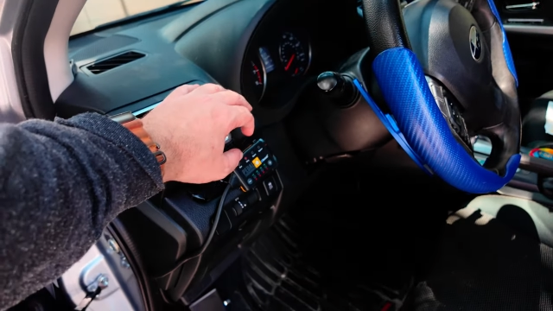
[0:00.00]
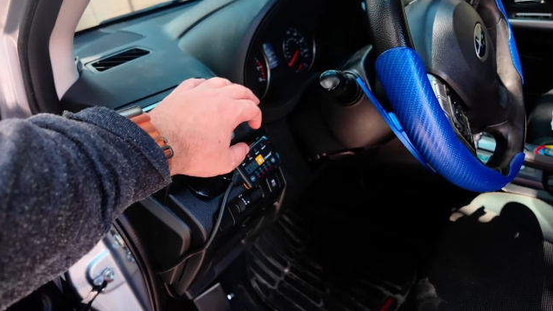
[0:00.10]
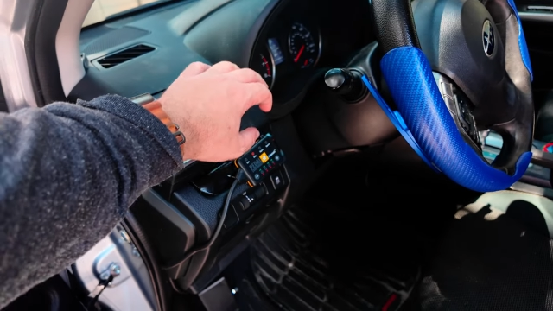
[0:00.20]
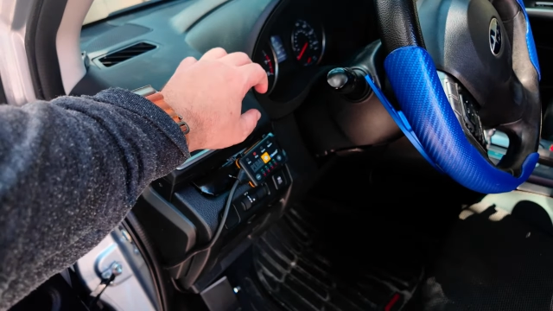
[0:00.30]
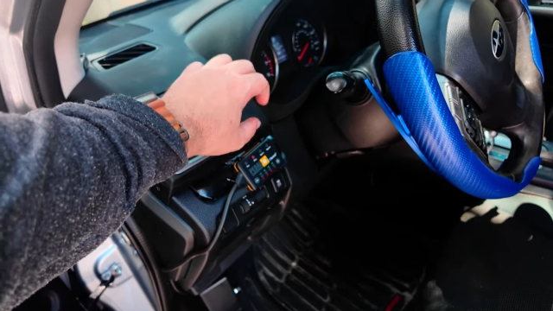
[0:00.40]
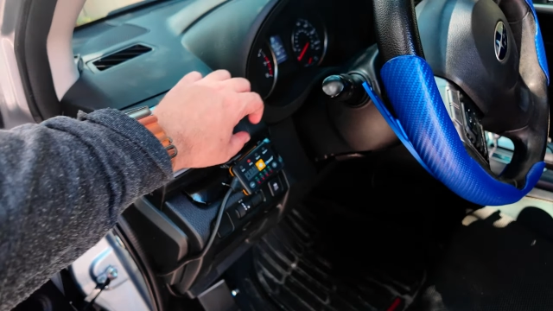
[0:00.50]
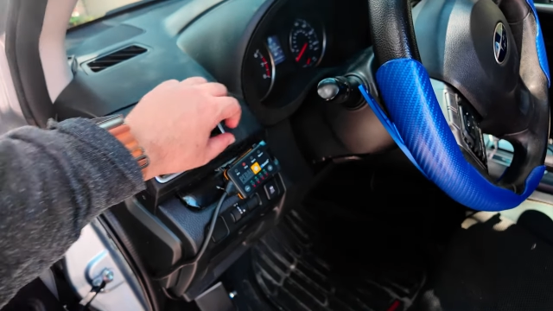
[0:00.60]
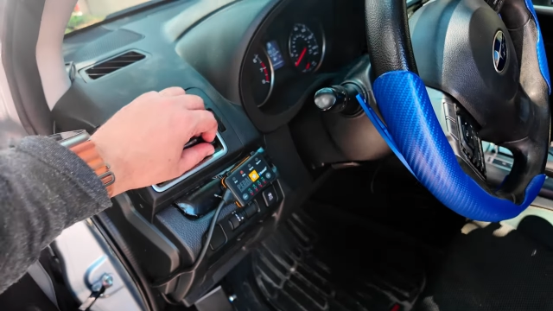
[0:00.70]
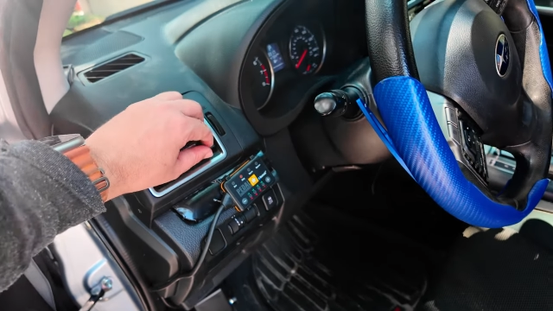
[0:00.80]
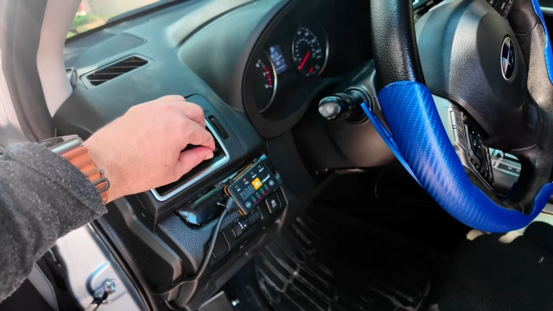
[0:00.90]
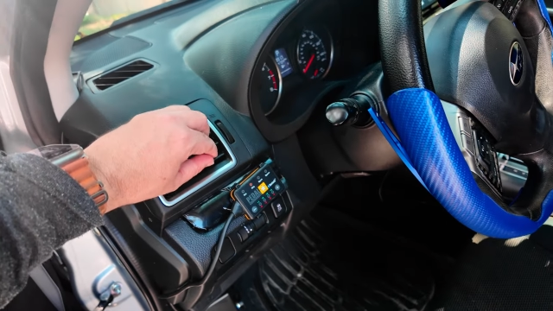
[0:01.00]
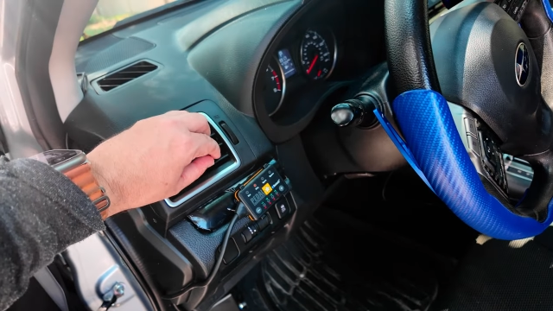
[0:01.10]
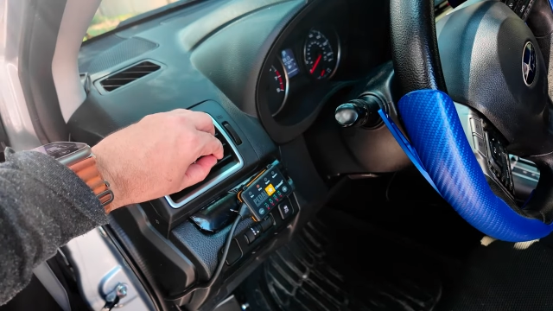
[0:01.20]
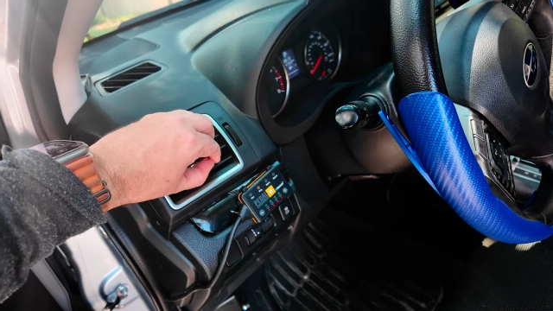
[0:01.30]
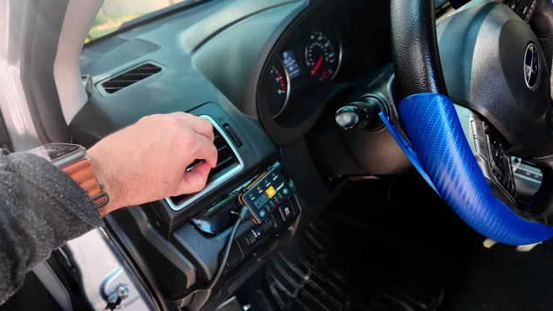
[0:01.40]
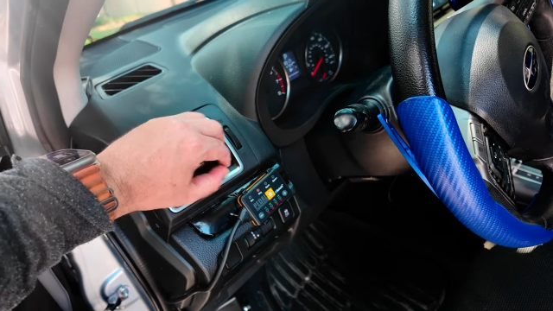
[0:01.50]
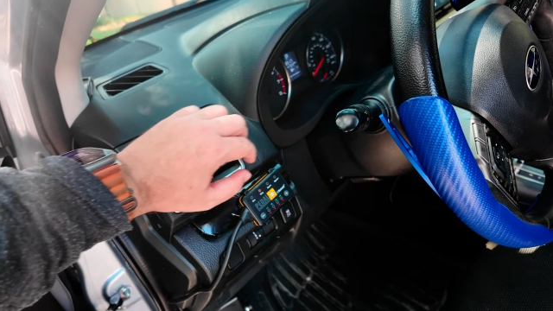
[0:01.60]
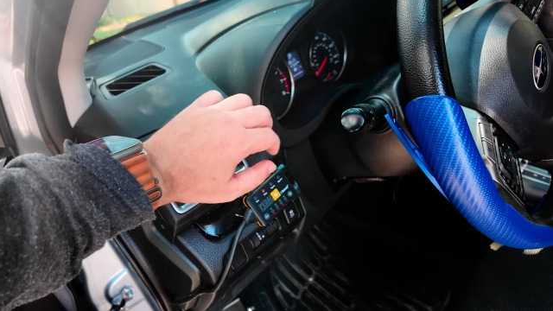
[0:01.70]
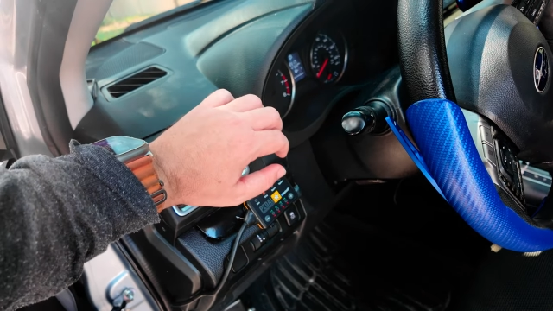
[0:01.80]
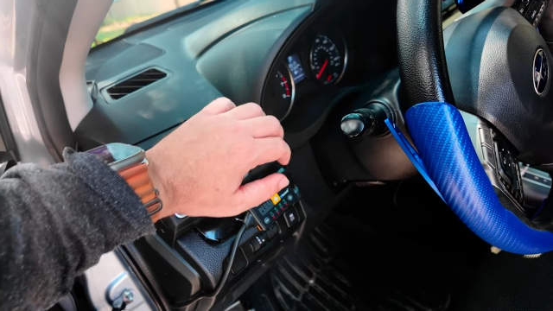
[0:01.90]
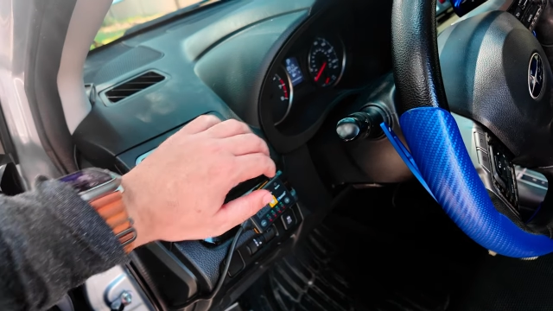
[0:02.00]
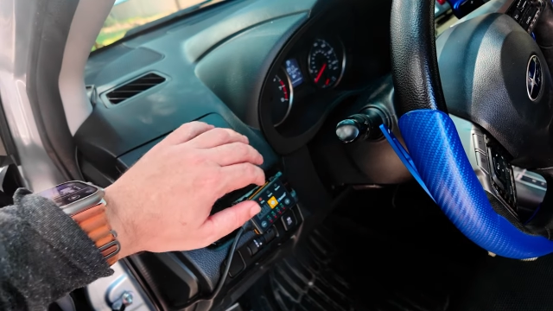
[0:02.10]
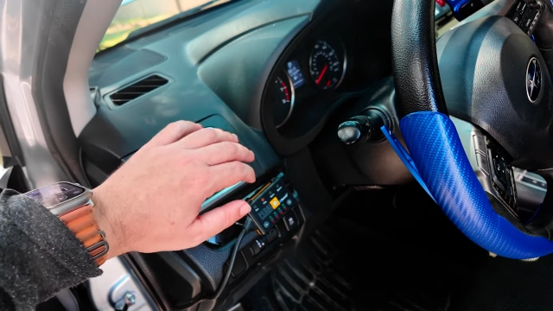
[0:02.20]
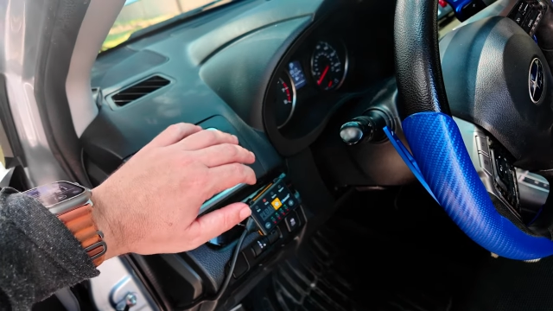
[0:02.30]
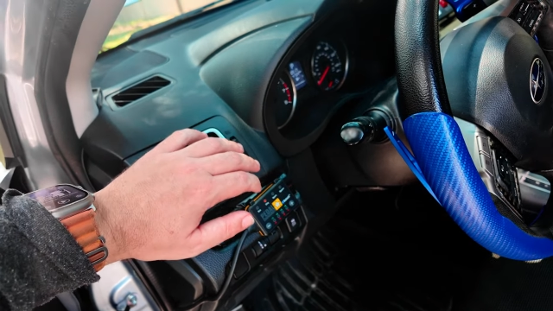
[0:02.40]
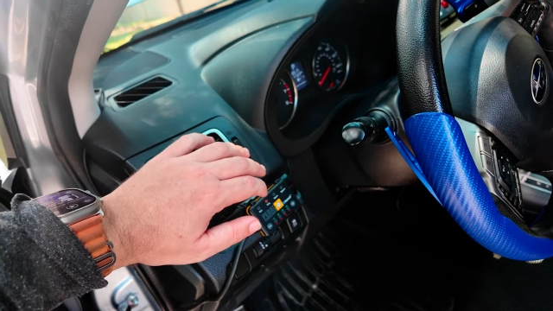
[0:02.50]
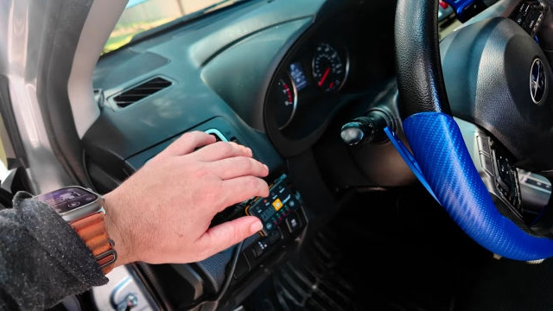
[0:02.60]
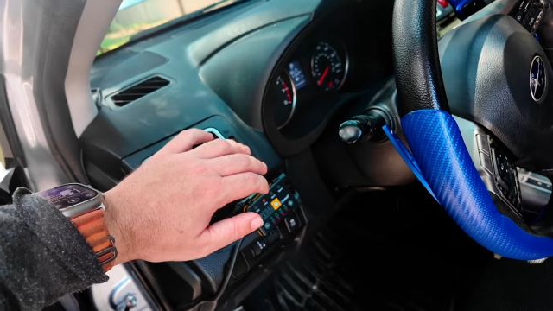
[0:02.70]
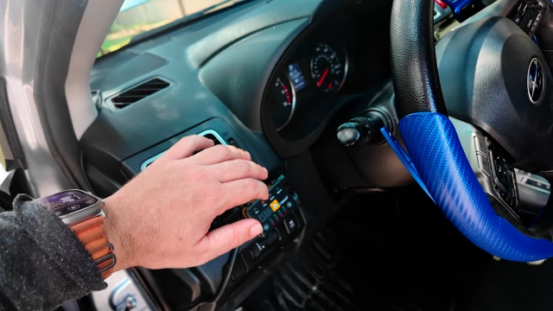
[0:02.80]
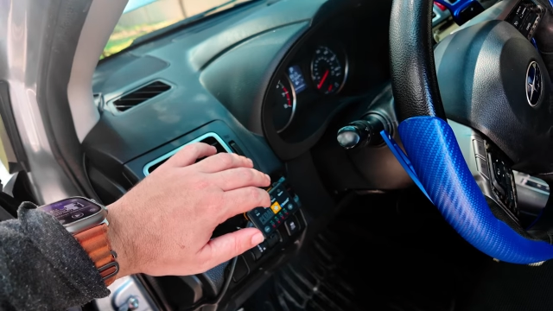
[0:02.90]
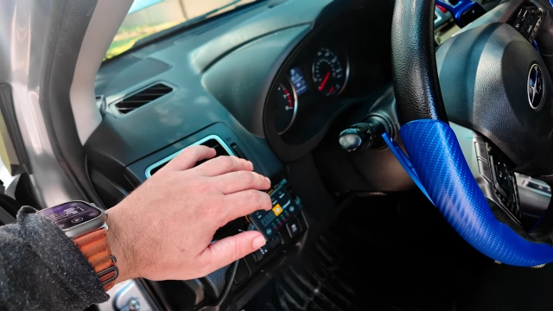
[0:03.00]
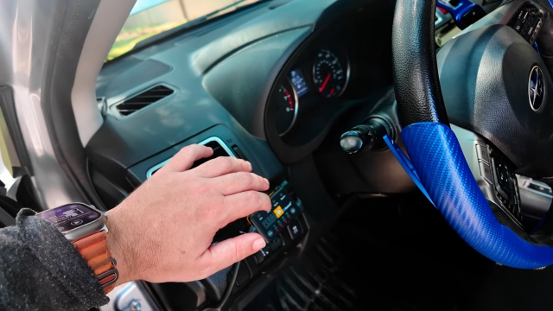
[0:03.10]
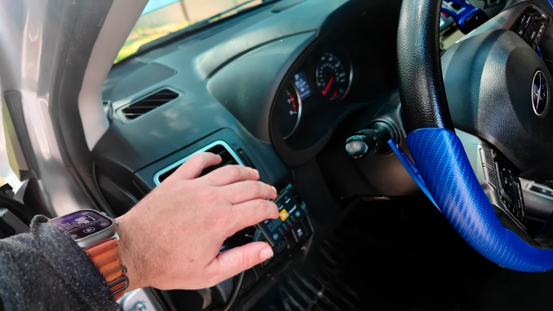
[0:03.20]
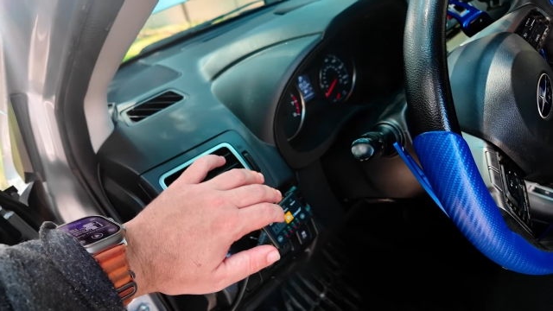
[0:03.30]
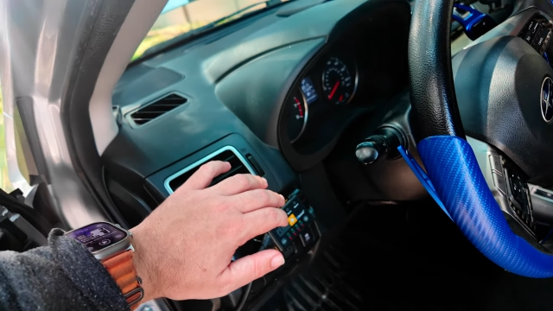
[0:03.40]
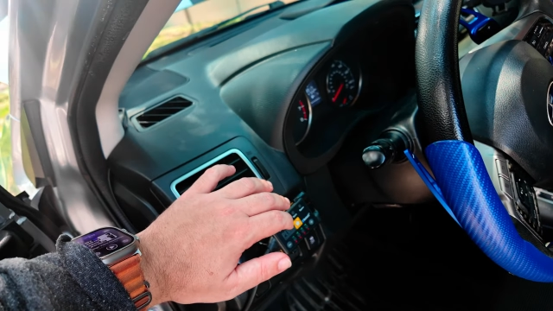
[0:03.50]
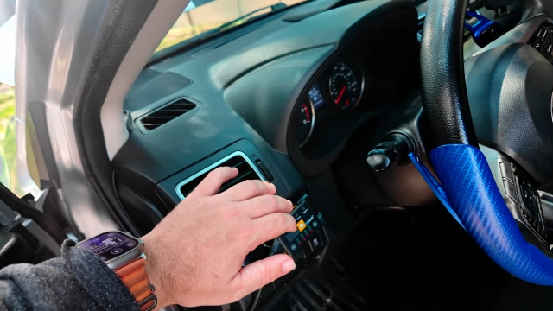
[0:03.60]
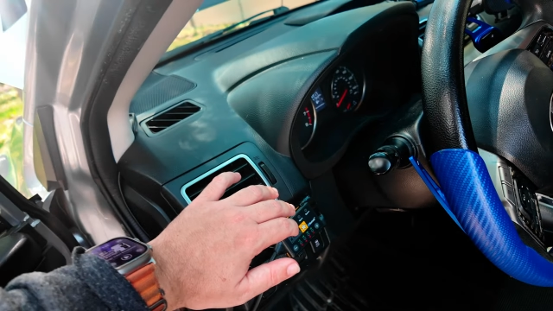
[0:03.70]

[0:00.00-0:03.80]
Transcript: [unreadable: no face in view]